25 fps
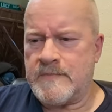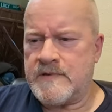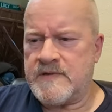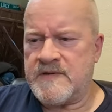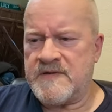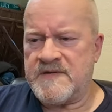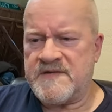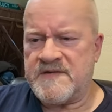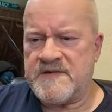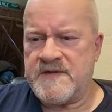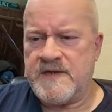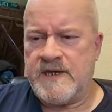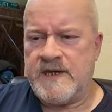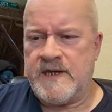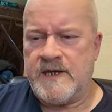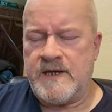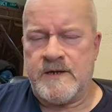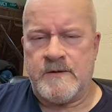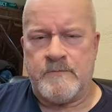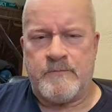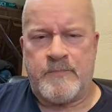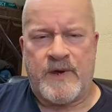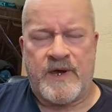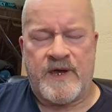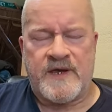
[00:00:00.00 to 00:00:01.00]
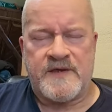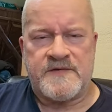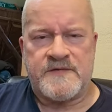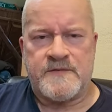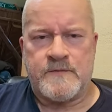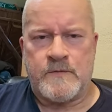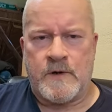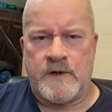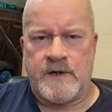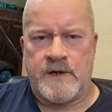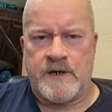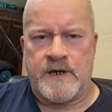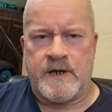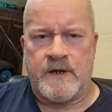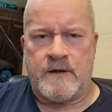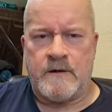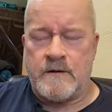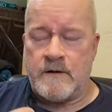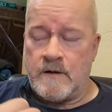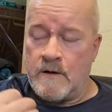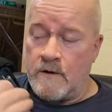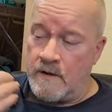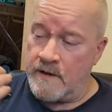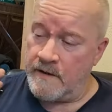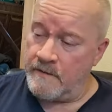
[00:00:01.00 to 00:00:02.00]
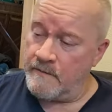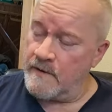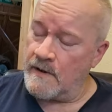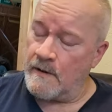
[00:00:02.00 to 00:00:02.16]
to see him pass away here at home.